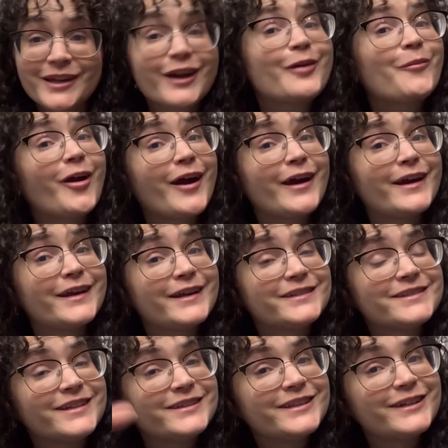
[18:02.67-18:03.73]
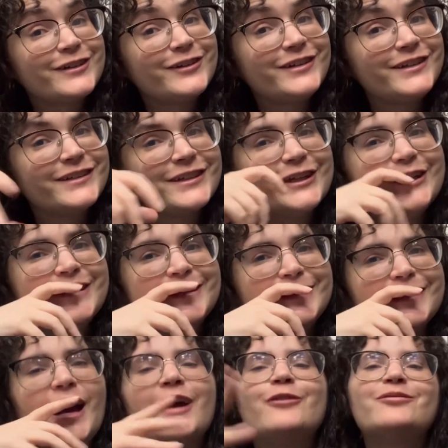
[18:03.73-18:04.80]
come on. It's a little,
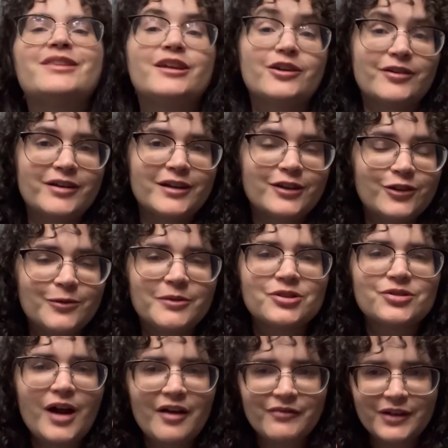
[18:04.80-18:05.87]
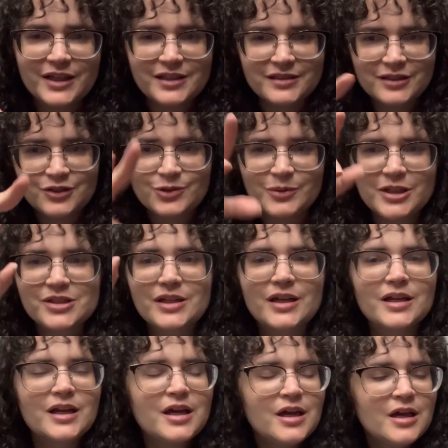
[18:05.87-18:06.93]
I don't think you're in a human trafficking
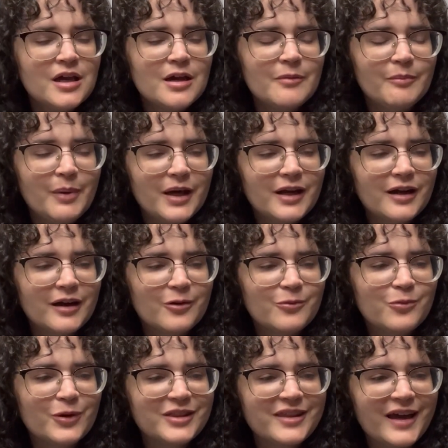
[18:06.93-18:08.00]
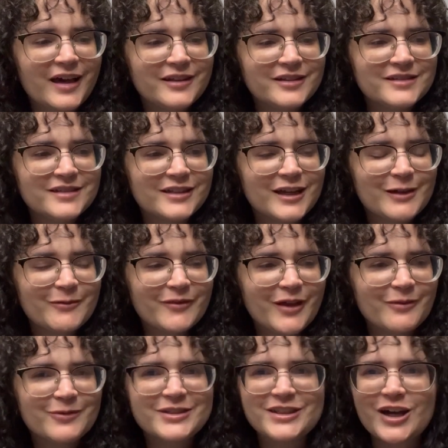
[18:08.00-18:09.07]
situation, but what the hell is the name of that?
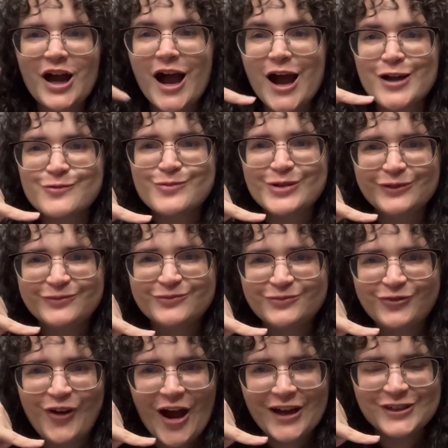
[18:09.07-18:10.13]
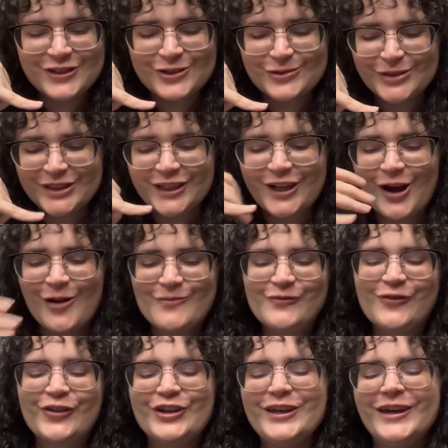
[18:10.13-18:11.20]
And he's like, I will find you and come
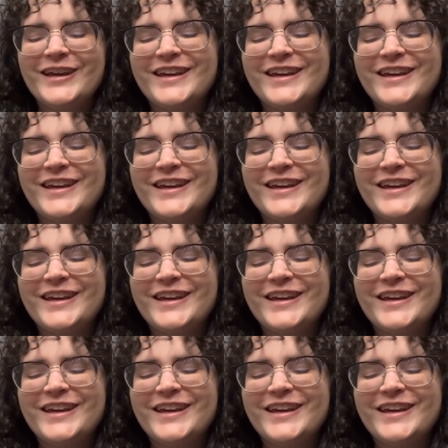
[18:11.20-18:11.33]
for you.